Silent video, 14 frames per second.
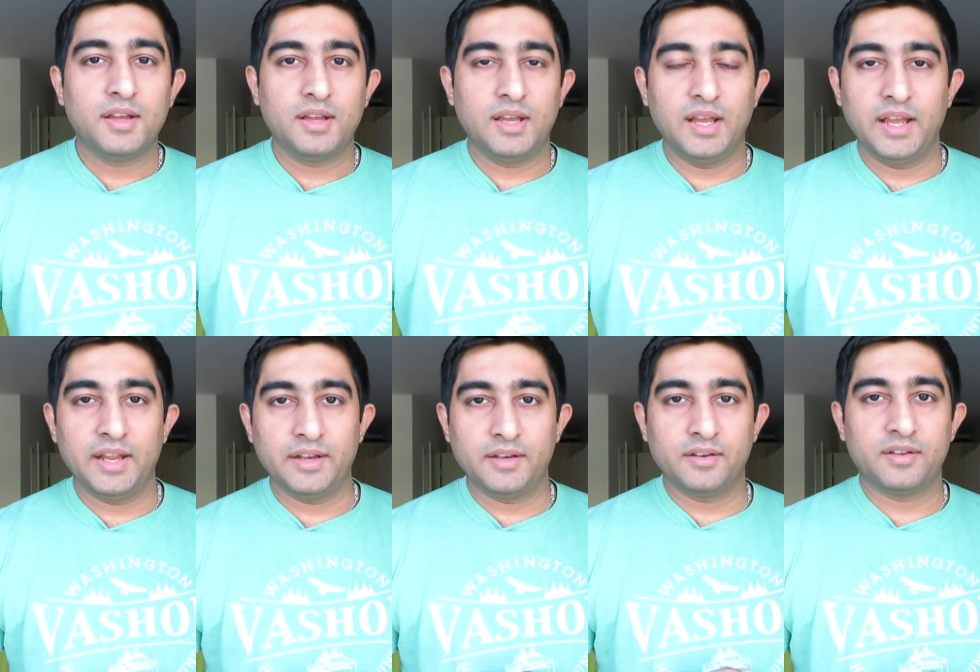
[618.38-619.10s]

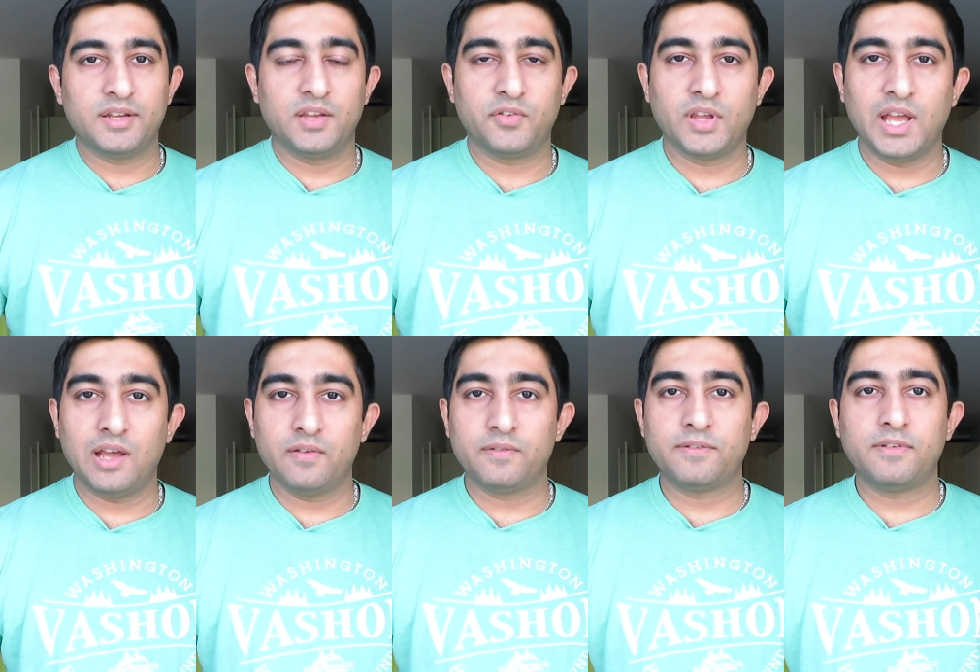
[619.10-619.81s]
And if you
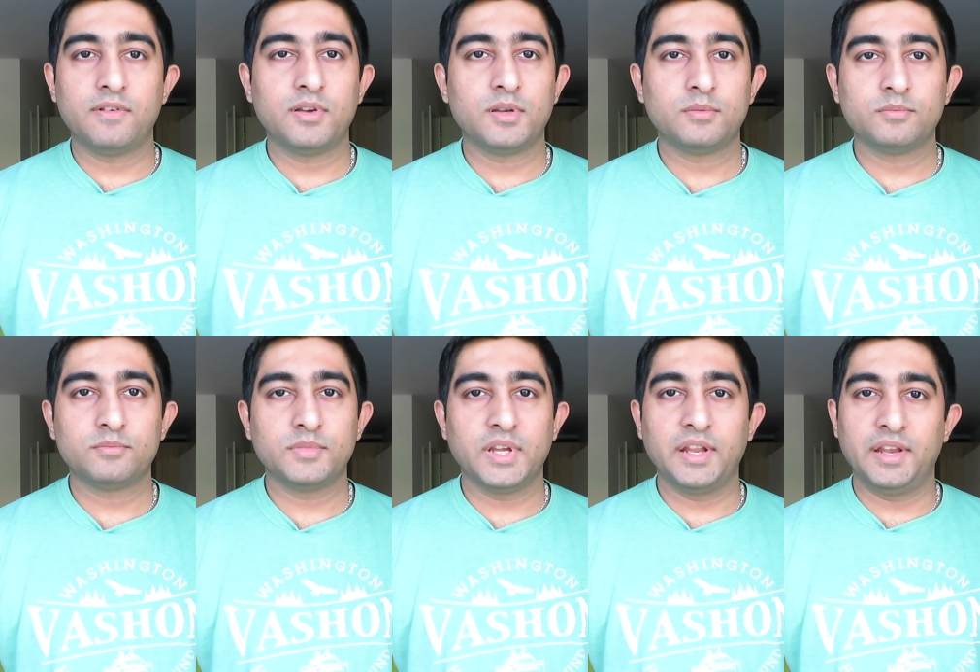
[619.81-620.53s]
have
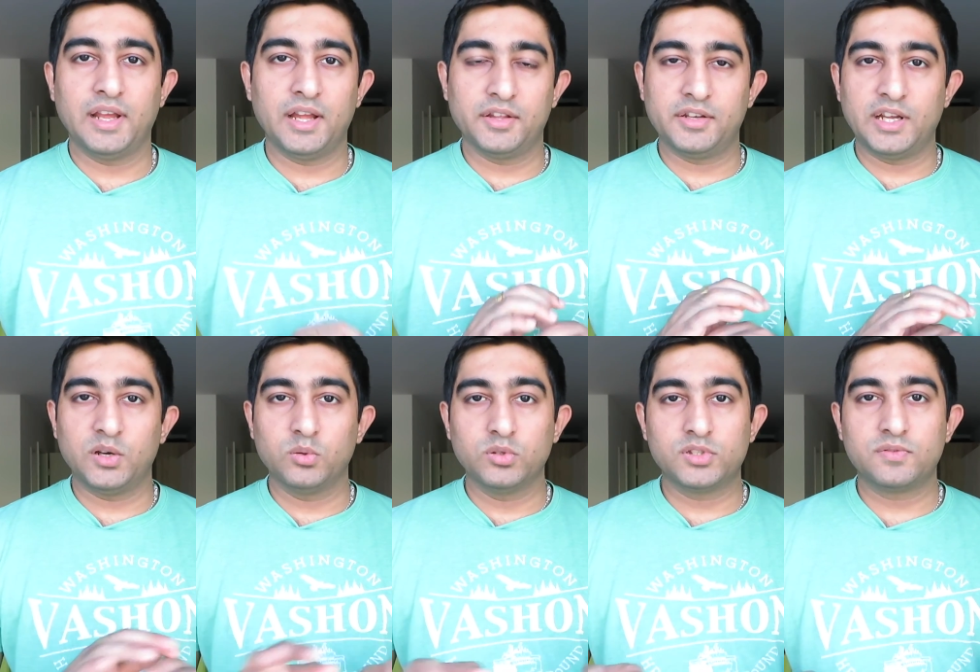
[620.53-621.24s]
any other
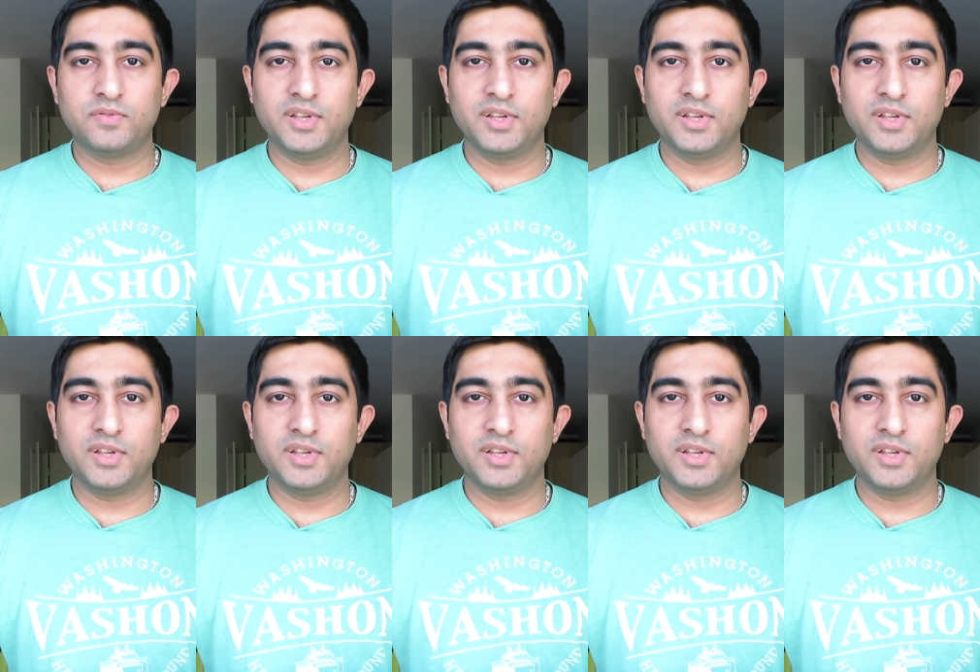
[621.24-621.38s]
doubts,